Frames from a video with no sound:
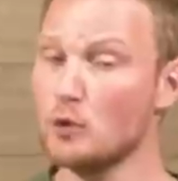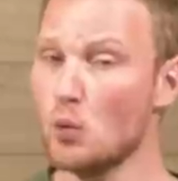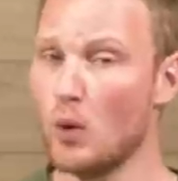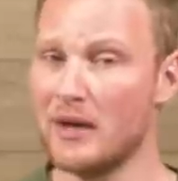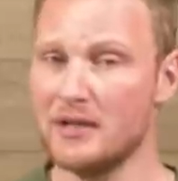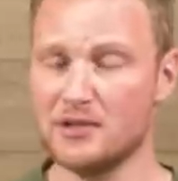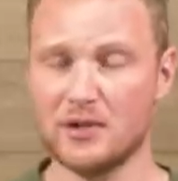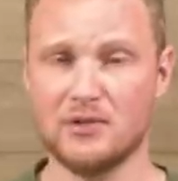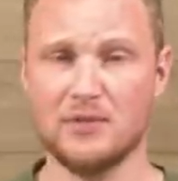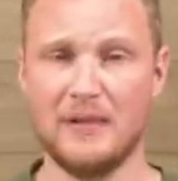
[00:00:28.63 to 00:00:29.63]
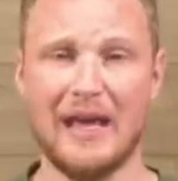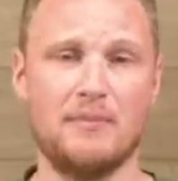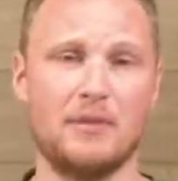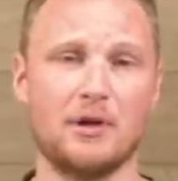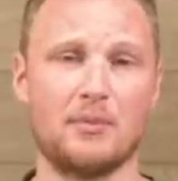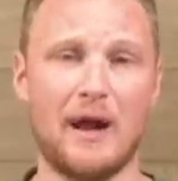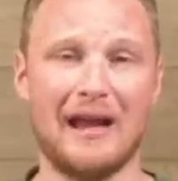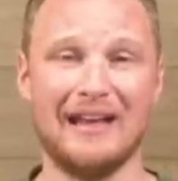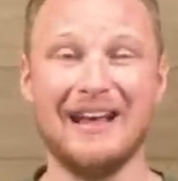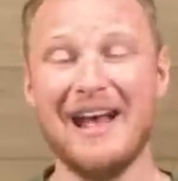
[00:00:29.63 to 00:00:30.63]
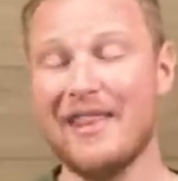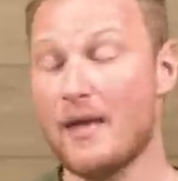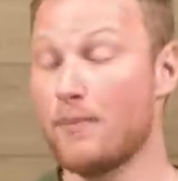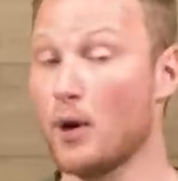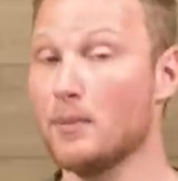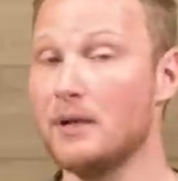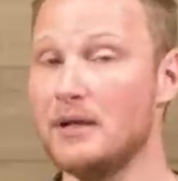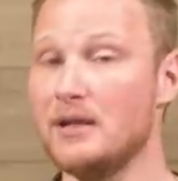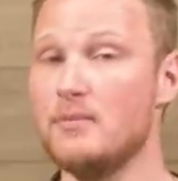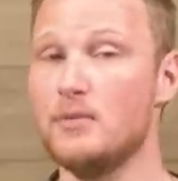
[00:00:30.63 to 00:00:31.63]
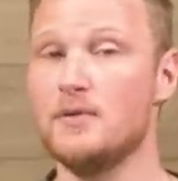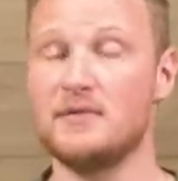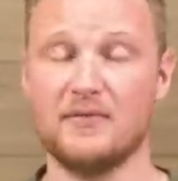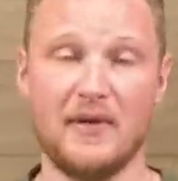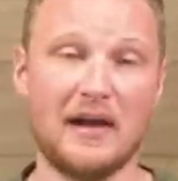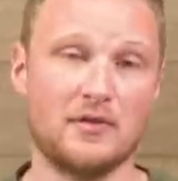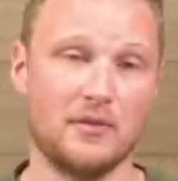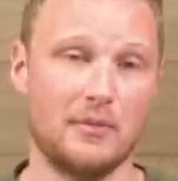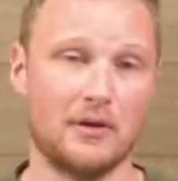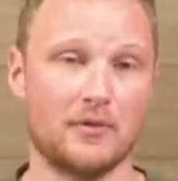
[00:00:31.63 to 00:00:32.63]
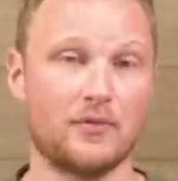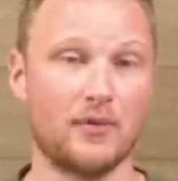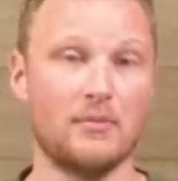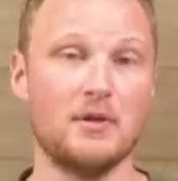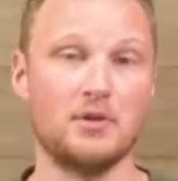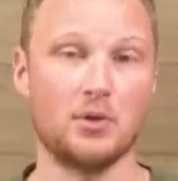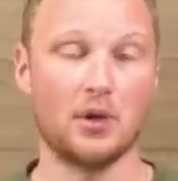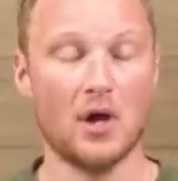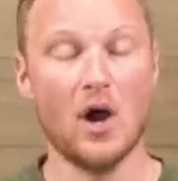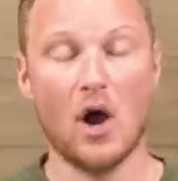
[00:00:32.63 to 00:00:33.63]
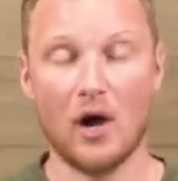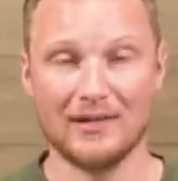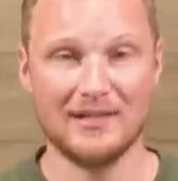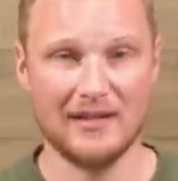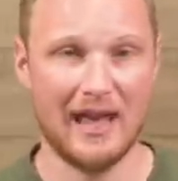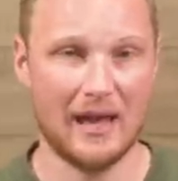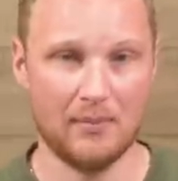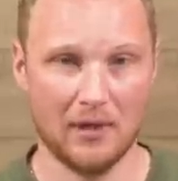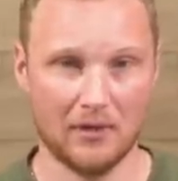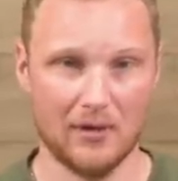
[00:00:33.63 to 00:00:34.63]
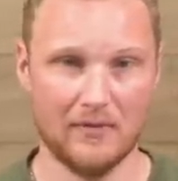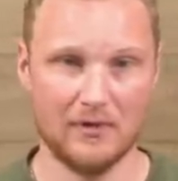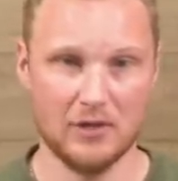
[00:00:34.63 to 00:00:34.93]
One is going to be a mirror bracket that permanently moves the factory mirror from the door onto the A-pillar of the